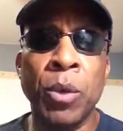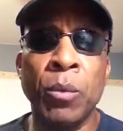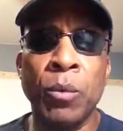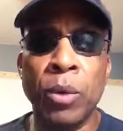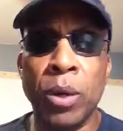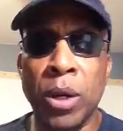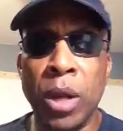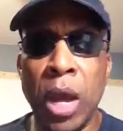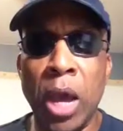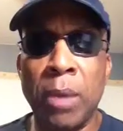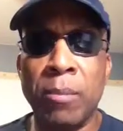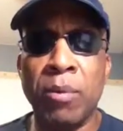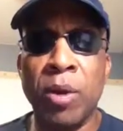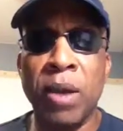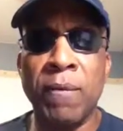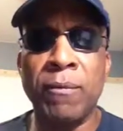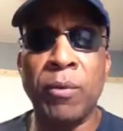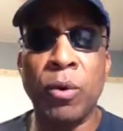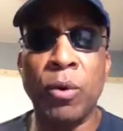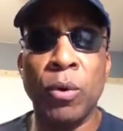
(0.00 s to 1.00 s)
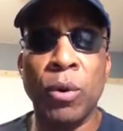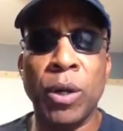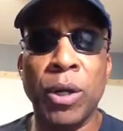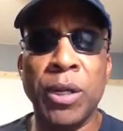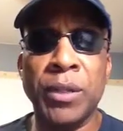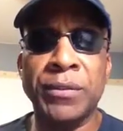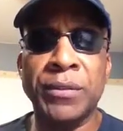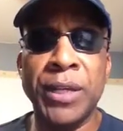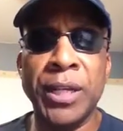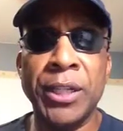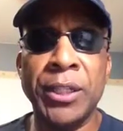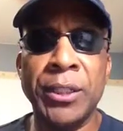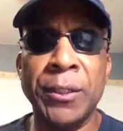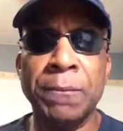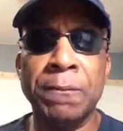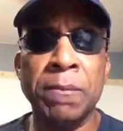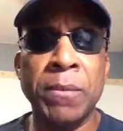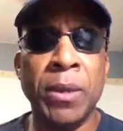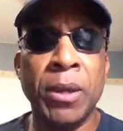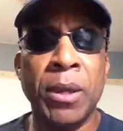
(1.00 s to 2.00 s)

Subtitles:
We're a nonprofit organization.